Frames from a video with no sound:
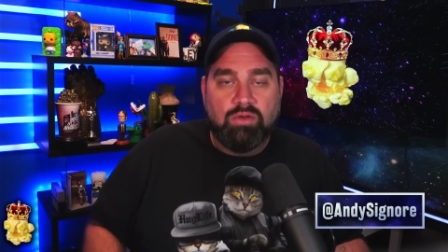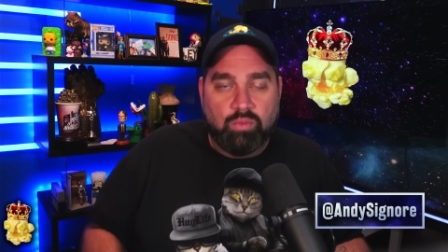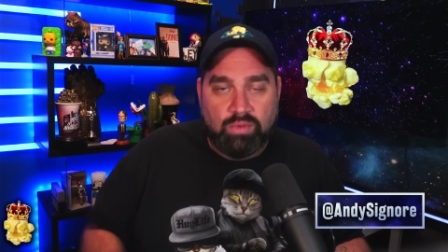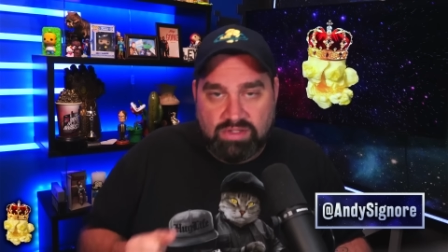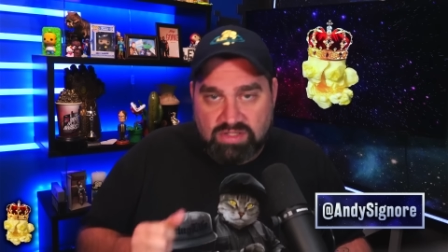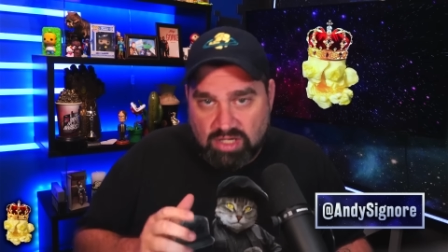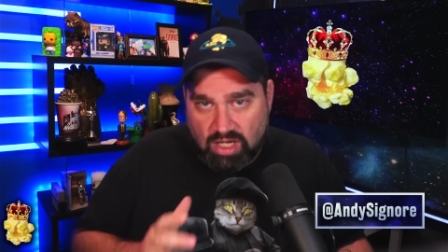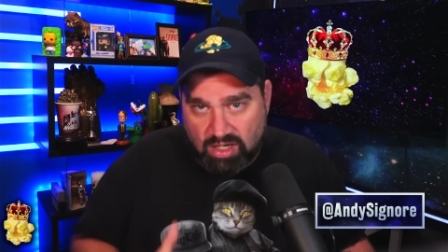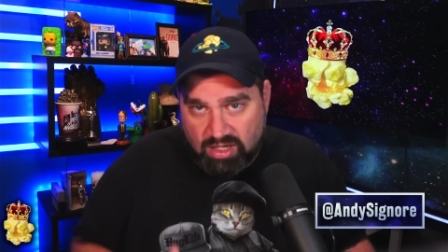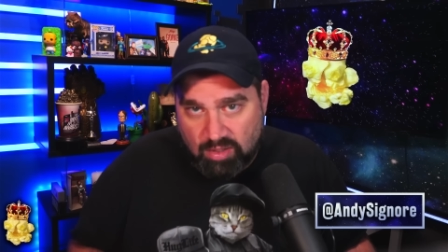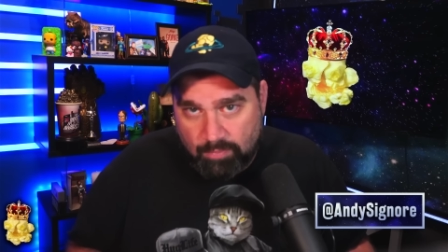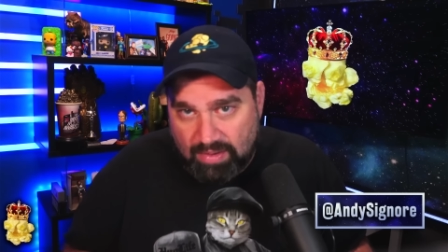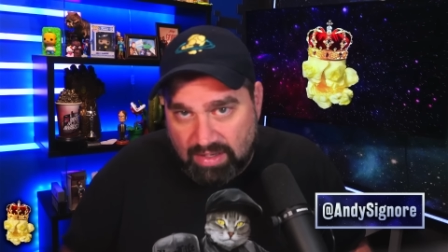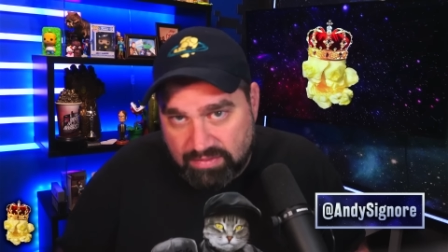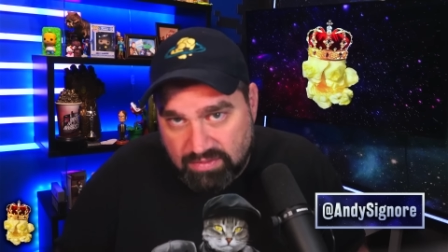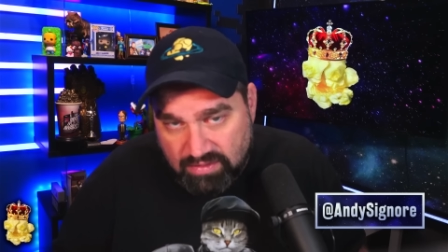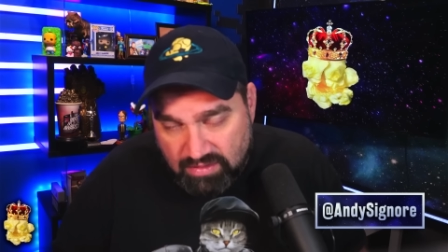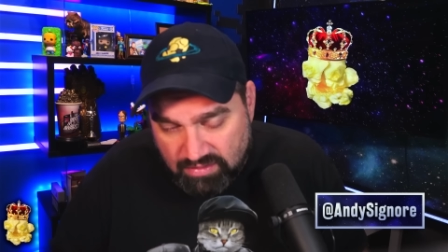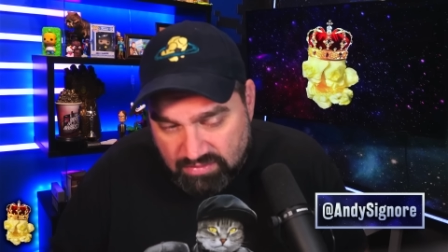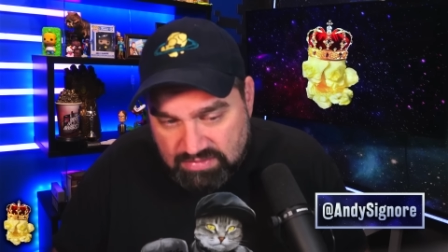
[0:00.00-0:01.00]
We talk
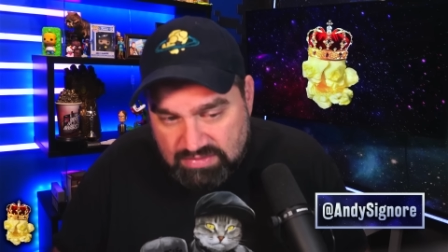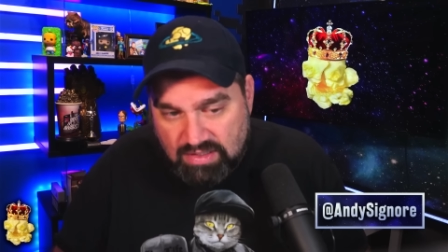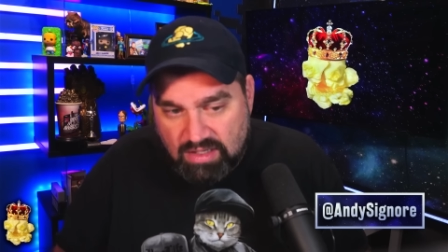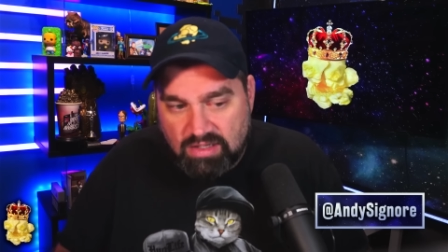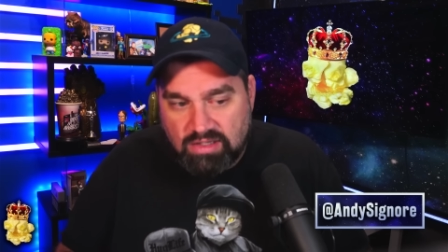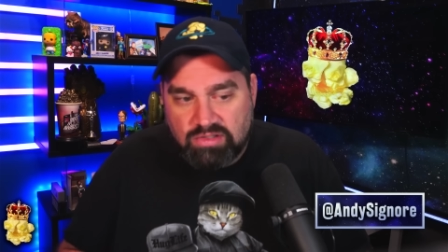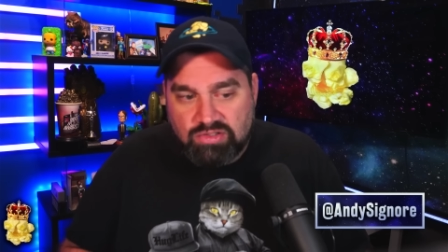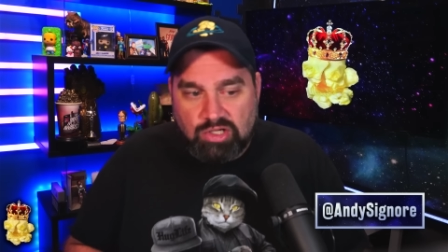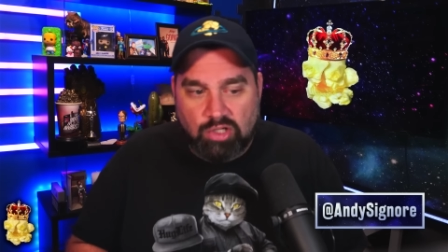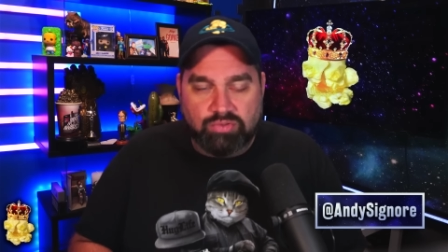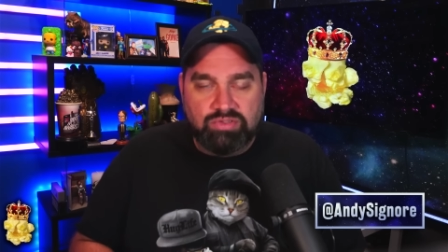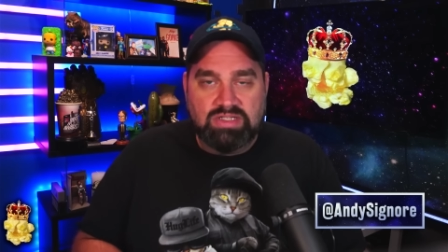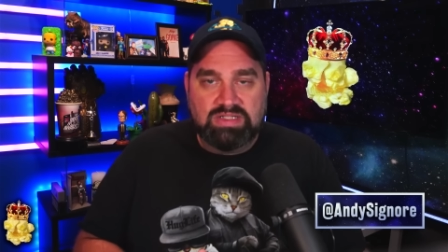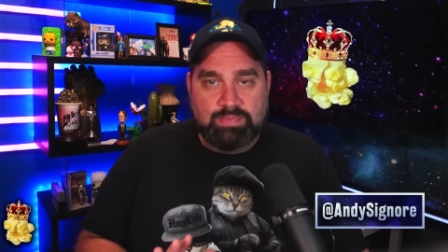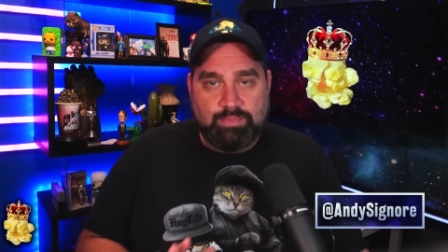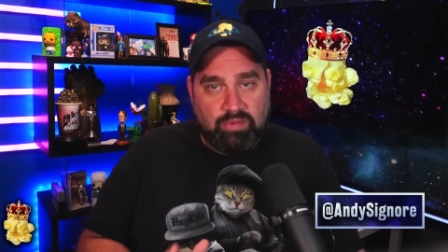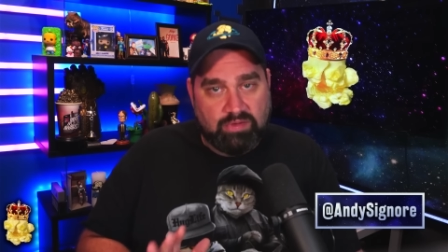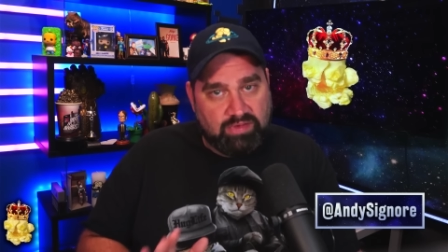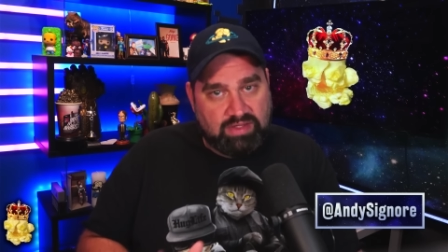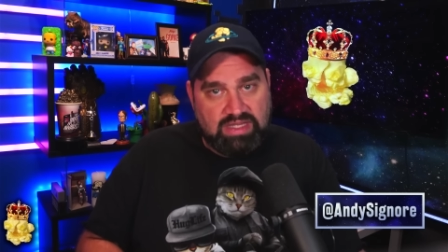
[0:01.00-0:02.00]
about things. Don't
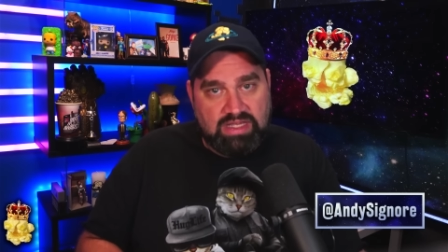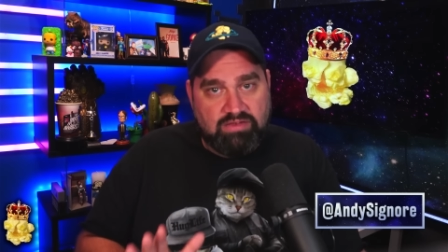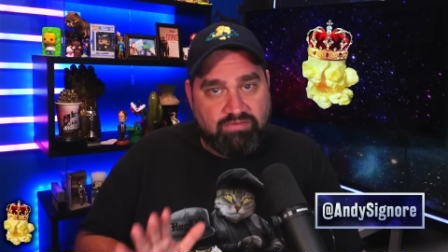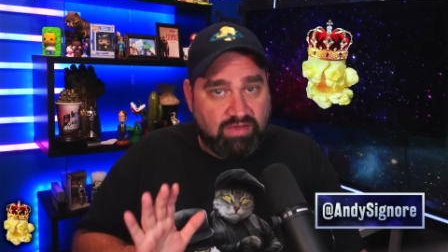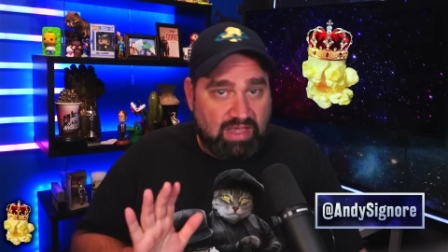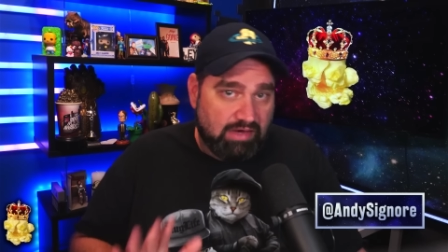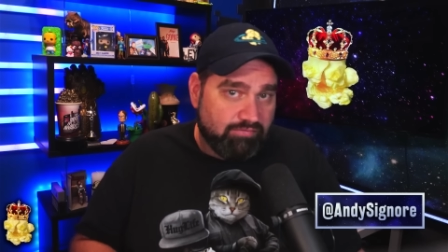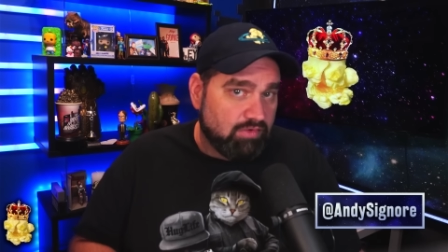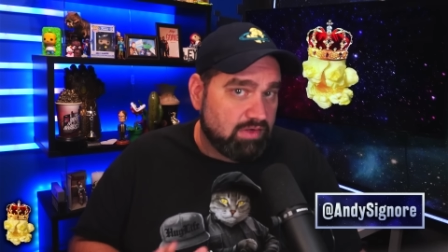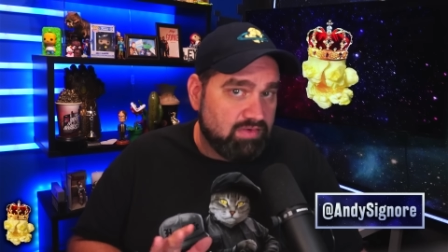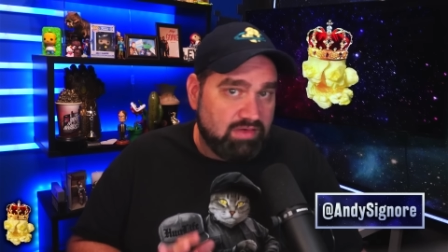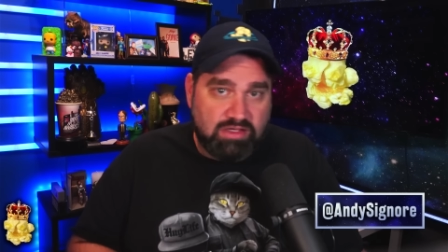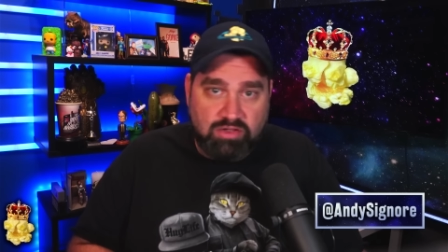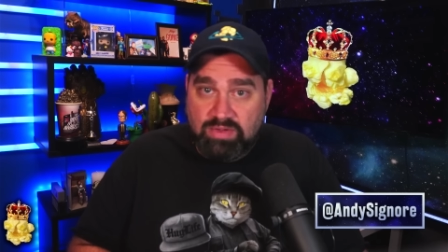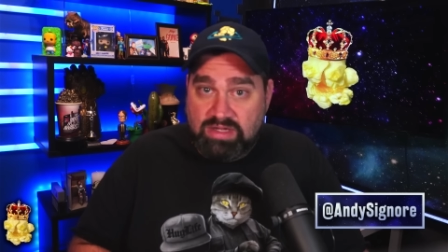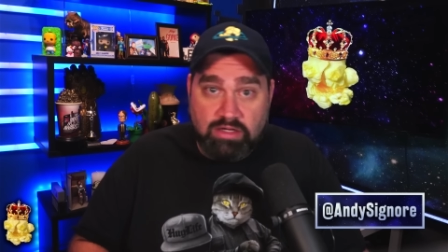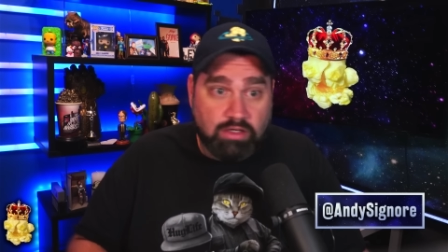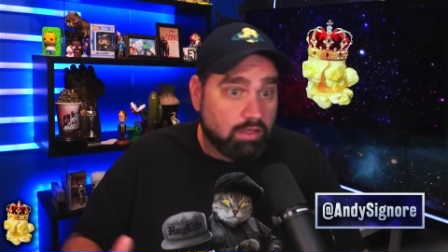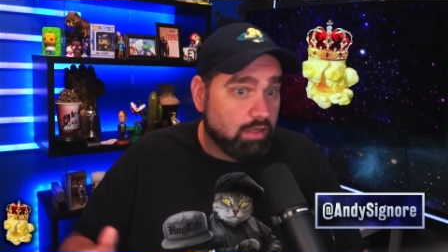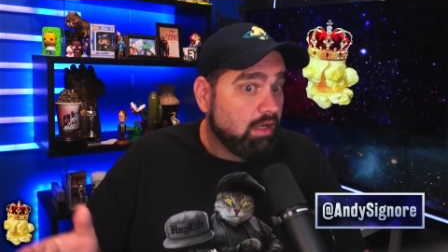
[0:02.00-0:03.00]
just believe everything
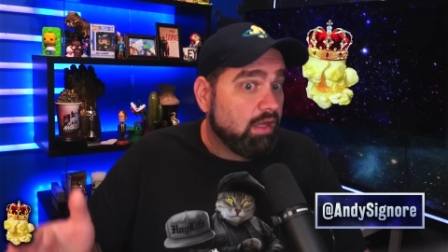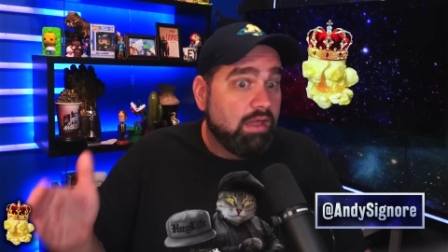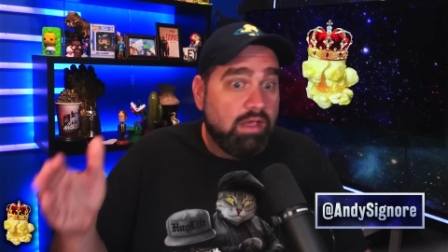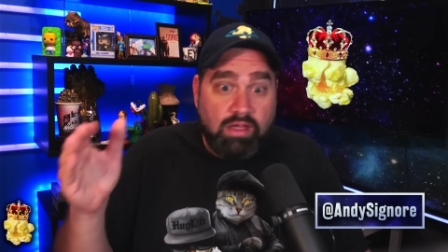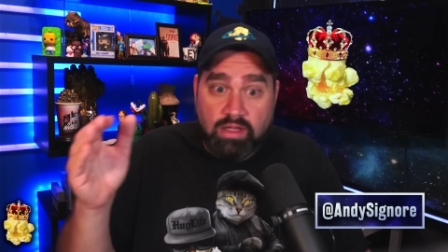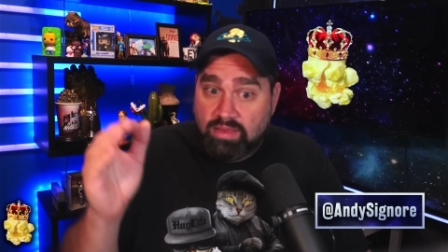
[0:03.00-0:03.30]
you hear.